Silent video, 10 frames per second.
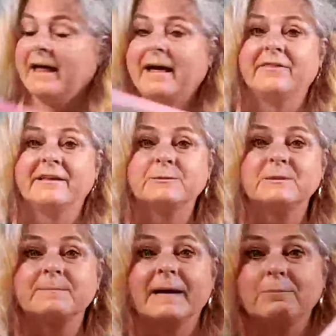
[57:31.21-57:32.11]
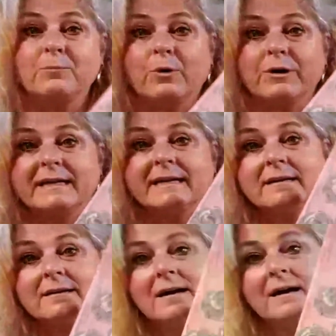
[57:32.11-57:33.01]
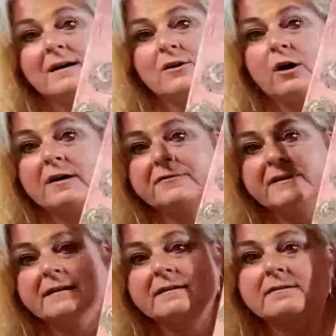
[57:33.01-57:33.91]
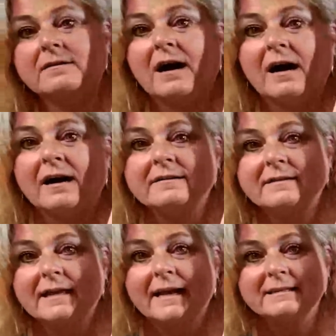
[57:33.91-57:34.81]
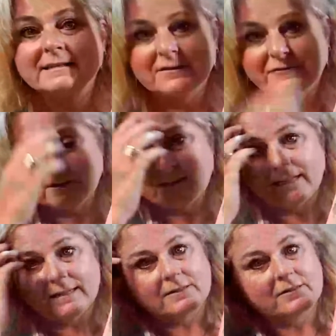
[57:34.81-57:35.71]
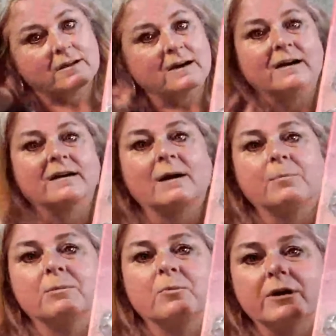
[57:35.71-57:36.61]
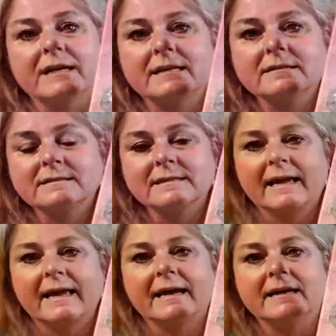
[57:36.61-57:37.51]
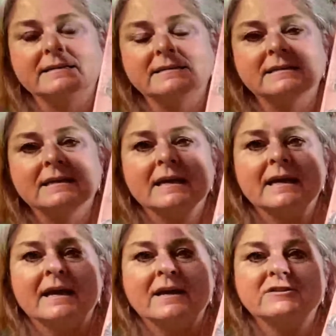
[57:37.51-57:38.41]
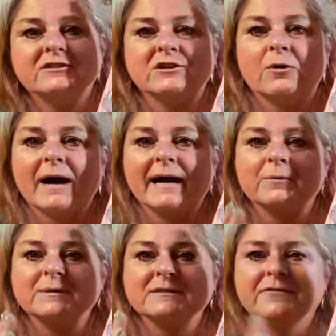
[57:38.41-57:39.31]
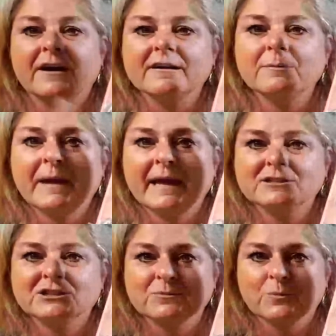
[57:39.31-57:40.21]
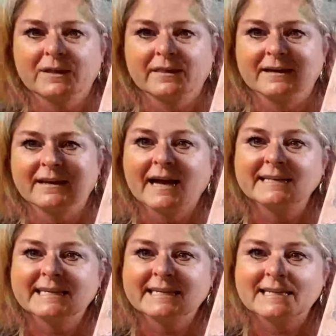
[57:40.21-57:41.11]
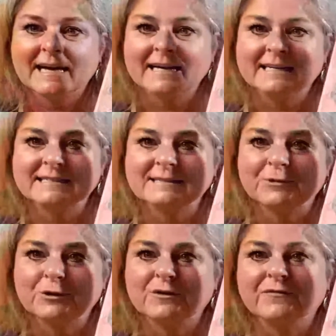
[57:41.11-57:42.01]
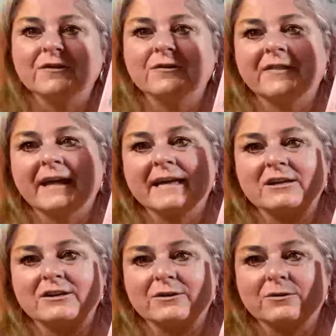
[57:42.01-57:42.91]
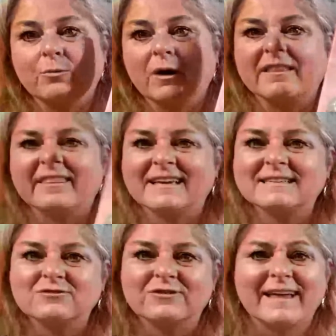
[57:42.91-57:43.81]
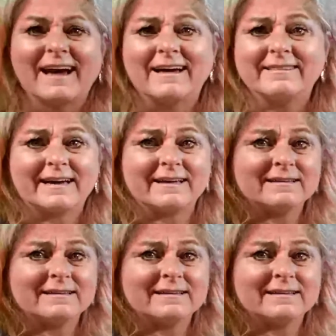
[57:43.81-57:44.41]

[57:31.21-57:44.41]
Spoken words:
this was my morning coffee art that I did for like a couple of mornings. And so I was very patient with it. Hi, Danny Lyons. Beautiful. Thank you. What, this or that?